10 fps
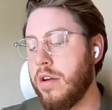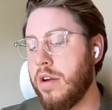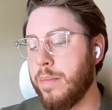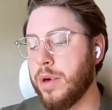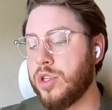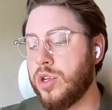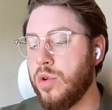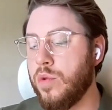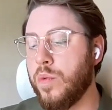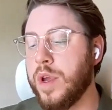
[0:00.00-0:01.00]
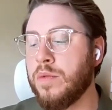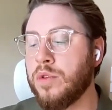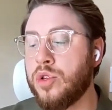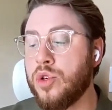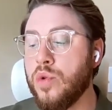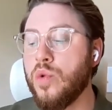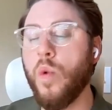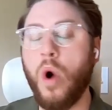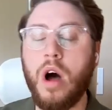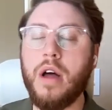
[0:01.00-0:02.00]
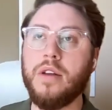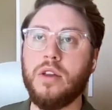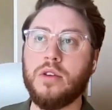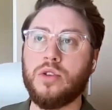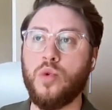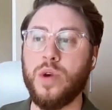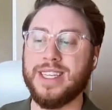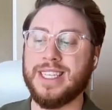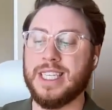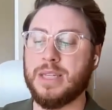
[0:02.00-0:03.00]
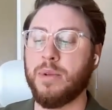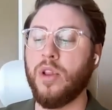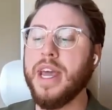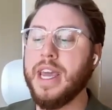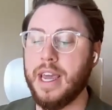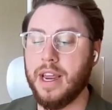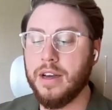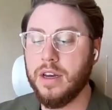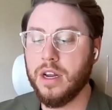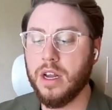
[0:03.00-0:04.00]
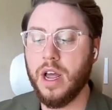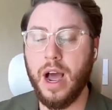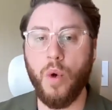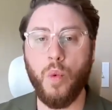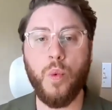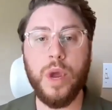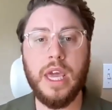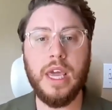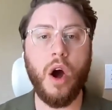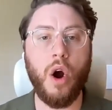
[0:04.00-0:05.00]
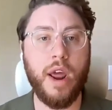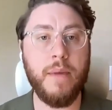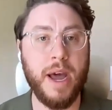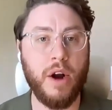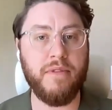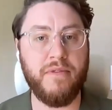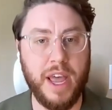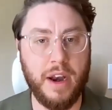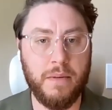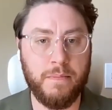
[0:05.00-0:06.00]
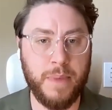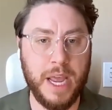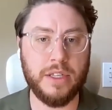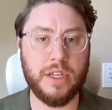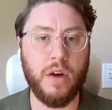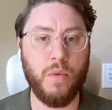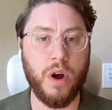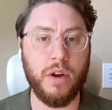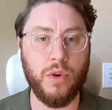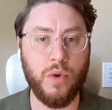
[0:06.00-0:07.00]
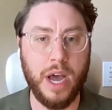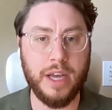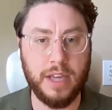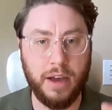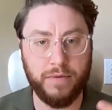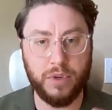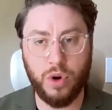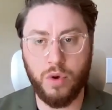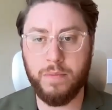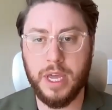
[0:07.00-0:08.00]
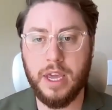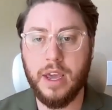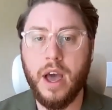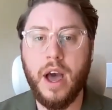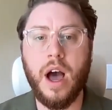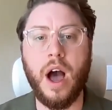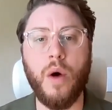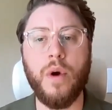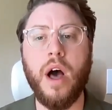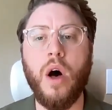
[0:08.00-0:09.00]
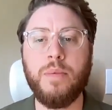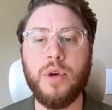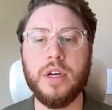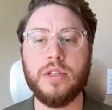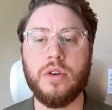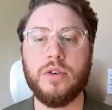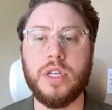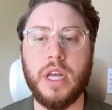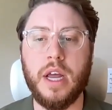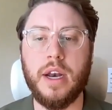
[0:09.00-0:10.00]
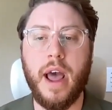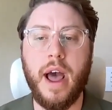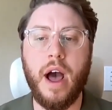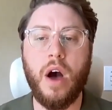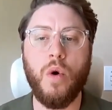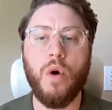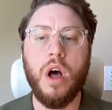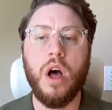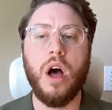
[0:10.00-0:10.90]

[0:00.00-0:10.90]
Number two, we do want to explain how we are a better fit based on what you guys have shown me. I want to help you guys understand how